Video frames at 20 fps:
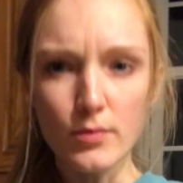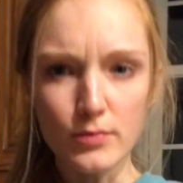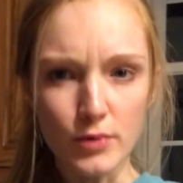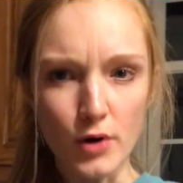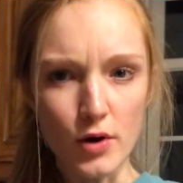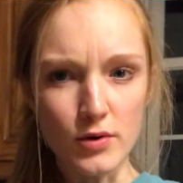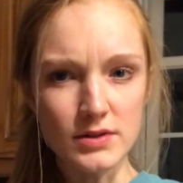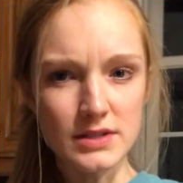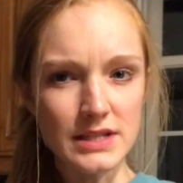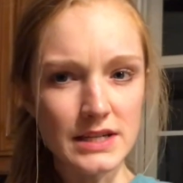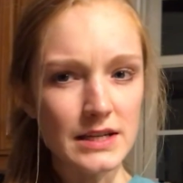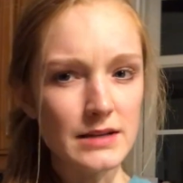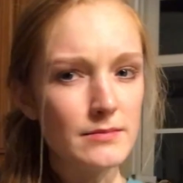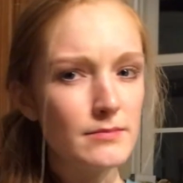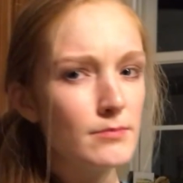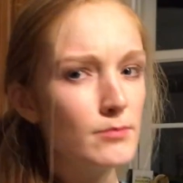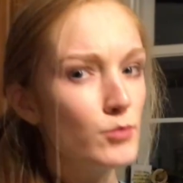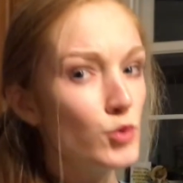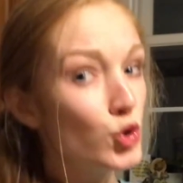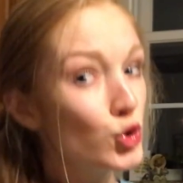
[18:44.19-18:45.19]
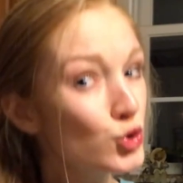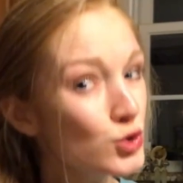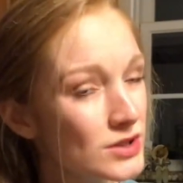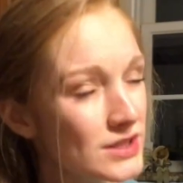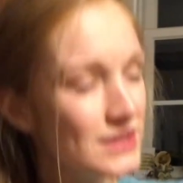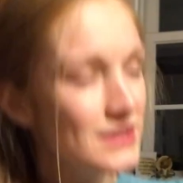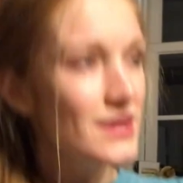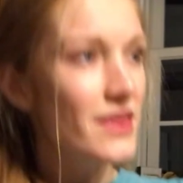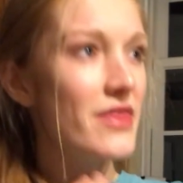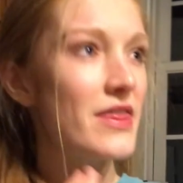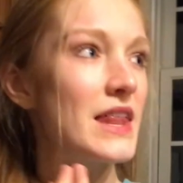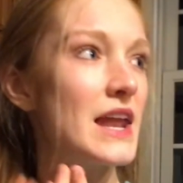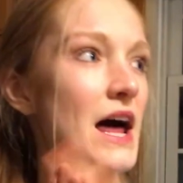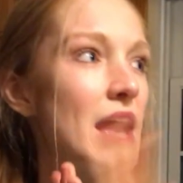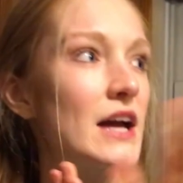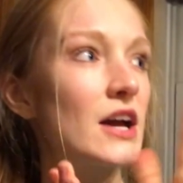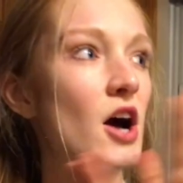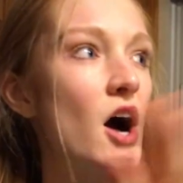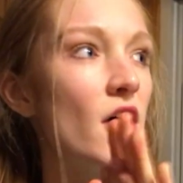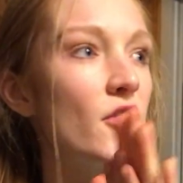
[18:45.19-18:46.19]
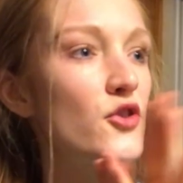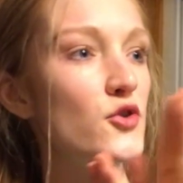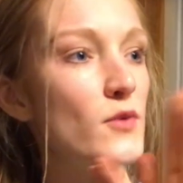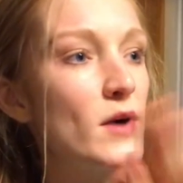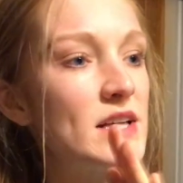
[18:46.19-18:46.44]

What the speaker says: protein mousse that I got the